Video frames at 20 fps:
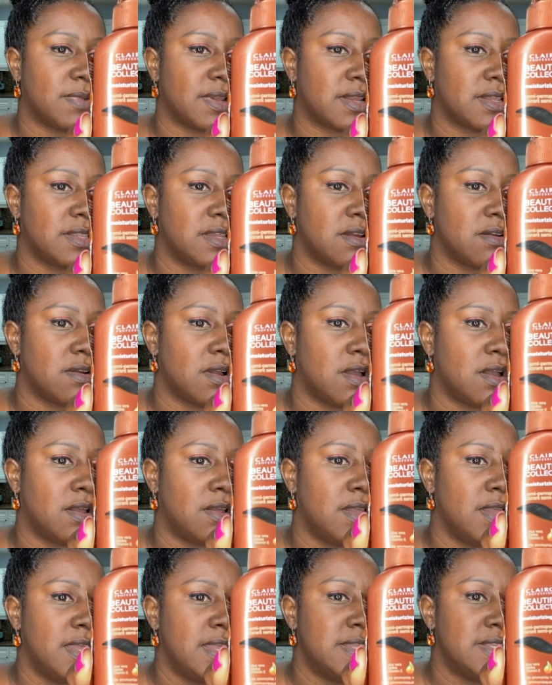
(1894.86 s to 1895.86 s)
by
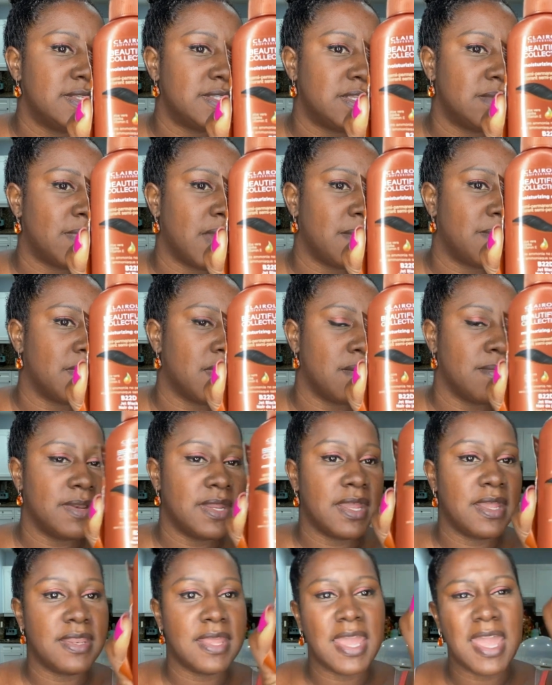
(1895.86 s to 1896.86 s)
Clairol,
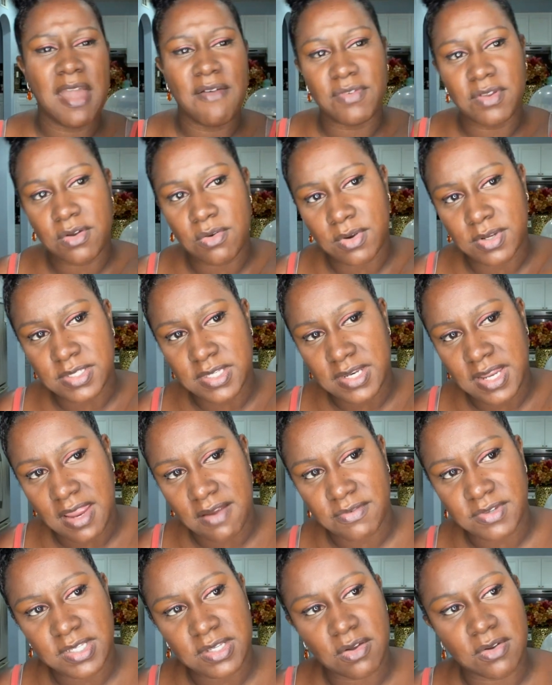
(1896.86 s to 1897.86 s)
semi-permanent. And they have it, of course, in
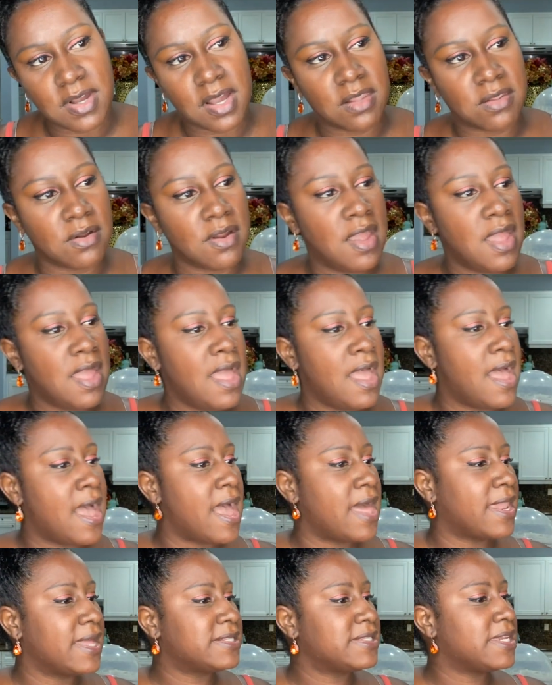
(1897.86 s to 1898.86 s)
every single color.
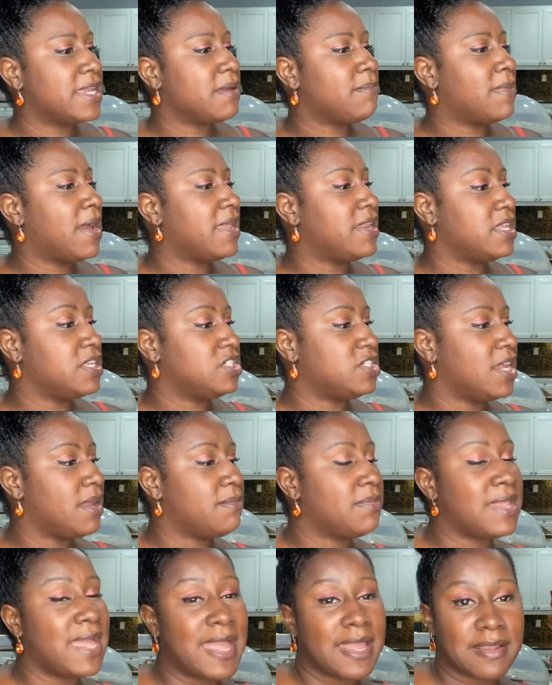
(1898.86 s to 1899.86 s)
I like to get mine in
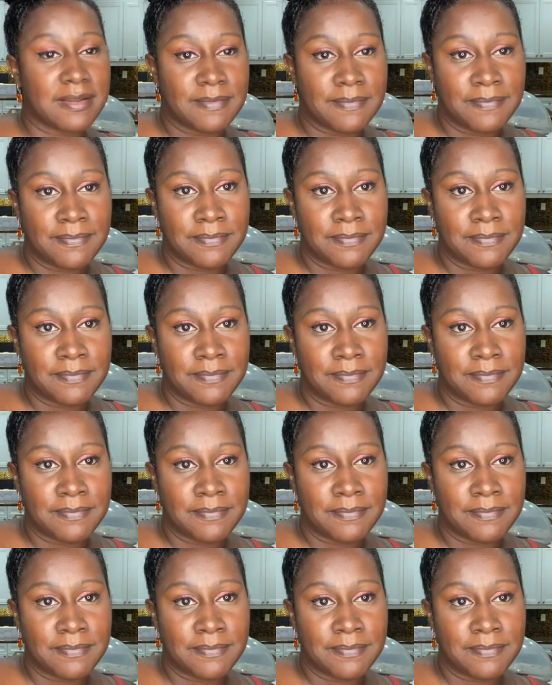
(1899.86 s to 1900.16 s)
jet black,